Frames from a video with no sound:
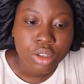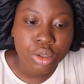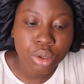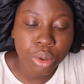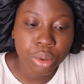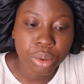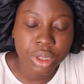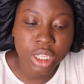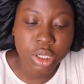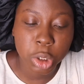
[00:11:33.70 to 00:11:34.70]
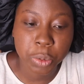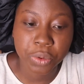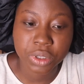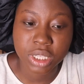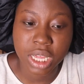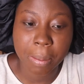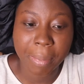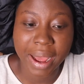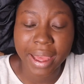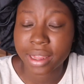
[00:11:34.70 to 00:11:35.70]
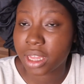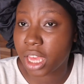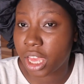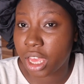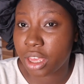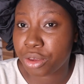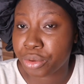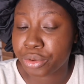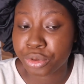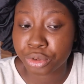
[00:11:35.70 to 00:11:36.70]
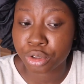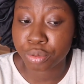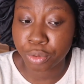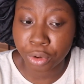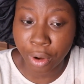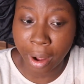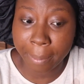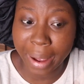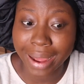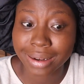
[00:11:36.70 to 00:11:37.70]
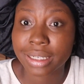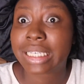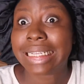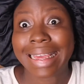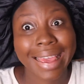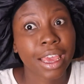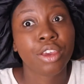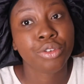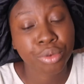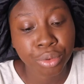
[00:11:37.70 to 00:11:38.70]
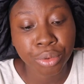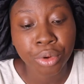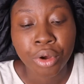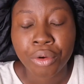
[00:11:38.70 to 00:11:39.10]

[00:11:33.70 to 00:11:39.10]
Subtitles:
So this was posted by the AU Youth Program and the AU